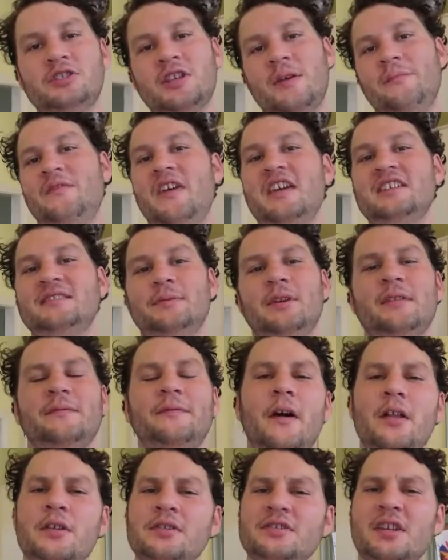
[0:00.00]
us on Facebook,
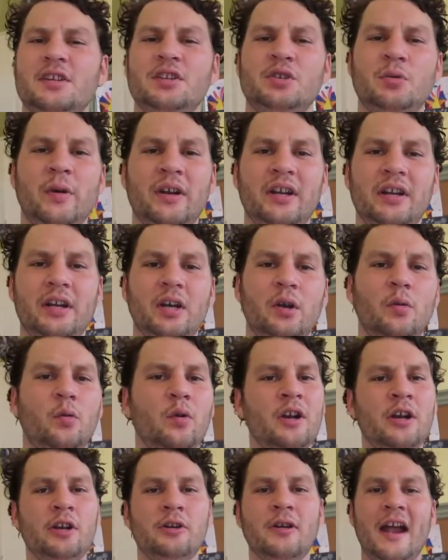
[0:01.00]
follow us on Twitter.
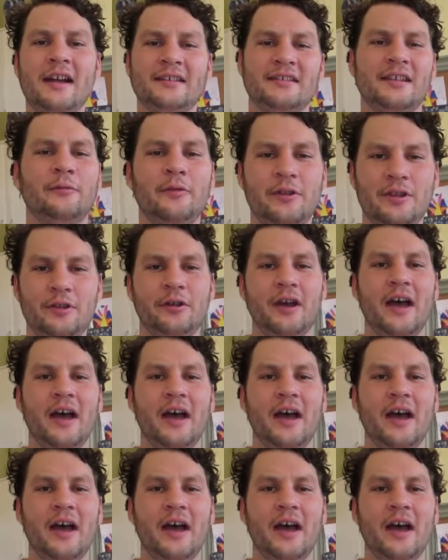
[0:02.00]
We're interacting with you